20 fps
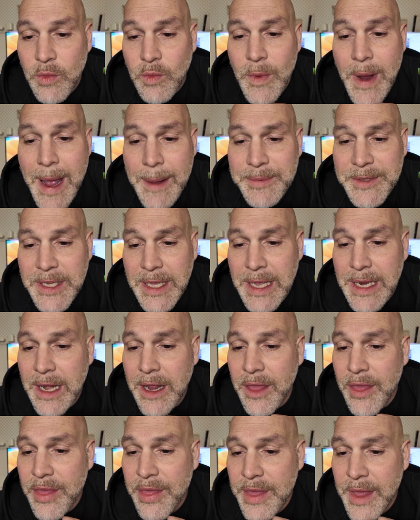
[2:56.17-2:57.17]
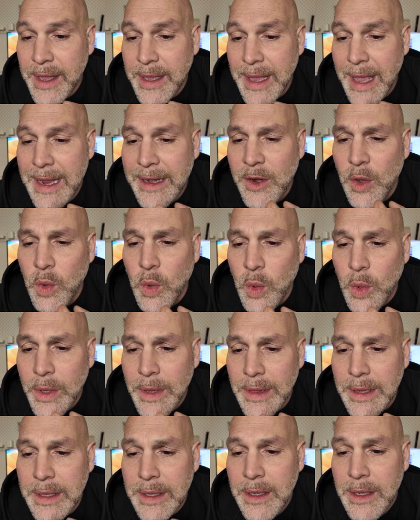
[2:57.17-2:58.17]
wrapped in a thick and
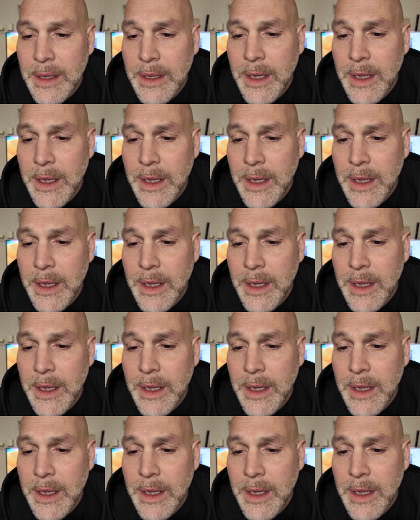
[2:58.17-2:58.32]
oily